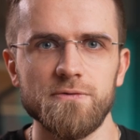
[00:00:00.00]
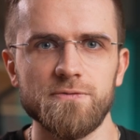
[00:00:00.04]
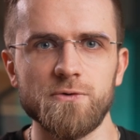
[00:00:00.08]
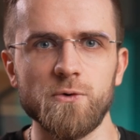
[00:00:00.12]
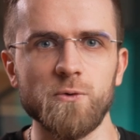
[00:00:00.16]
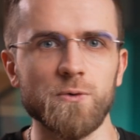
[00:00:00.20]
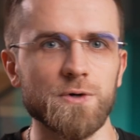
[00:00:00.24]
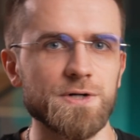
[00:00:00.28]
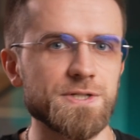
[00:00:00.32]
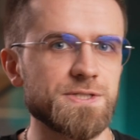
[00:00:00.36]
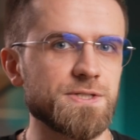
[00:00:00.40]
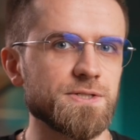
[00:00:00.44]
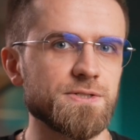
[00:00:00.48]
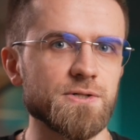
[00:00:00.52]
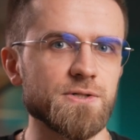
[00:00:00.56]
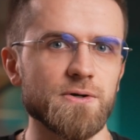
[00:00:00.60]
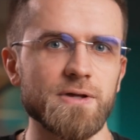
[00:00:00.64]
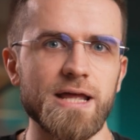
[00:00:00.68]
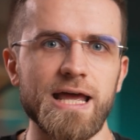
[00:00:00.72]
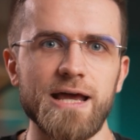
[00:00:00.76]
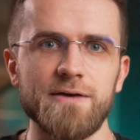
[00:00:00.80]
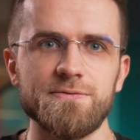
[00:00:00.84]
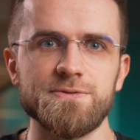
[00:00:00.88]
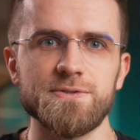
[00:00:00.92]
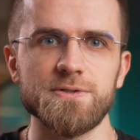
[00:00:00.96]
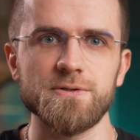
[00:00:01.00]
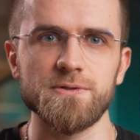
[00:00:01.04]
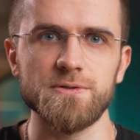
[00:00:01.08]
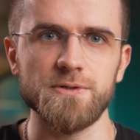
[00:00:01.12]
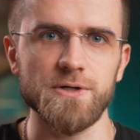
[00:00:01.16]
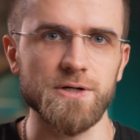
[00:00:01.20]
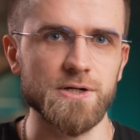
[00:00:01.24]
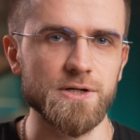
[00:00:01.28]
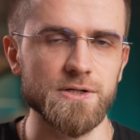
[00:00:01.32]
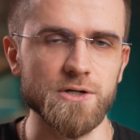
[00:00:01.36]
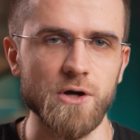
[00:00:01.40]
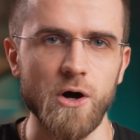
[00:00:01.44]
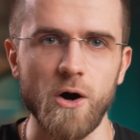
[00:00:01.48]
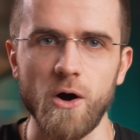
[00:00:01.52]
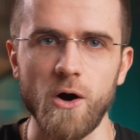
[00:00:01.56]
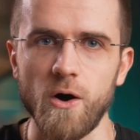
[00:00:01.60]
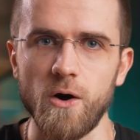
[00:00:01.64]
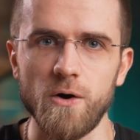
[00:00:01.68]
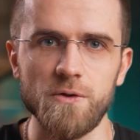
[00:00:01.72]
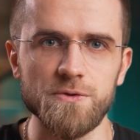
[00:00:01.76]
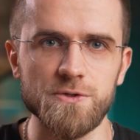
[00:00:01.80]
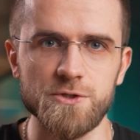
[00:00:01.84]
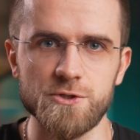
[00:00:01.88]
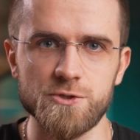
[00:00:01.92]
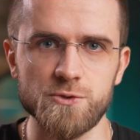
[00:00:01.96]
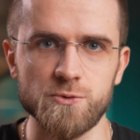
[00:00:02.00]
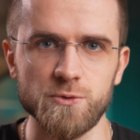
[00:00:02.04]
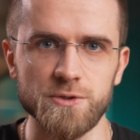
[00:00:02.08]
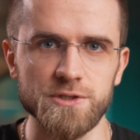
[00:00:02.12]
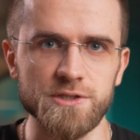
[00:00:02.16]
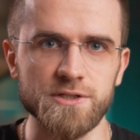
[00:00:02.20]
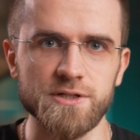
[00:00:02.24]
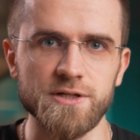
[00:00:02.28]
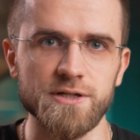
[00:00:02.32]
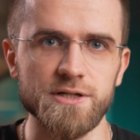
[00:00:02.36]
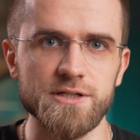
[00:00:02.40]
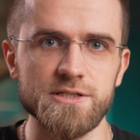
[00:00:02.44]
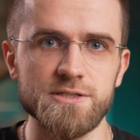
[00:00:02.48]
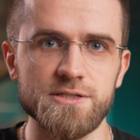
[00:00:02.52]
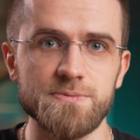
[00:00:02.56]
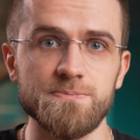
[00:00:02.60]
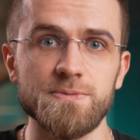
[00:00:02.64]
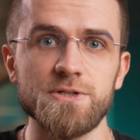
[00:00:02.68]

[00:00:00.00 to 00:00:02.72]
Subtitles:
Of course, you don't have to learn all the shortcuts,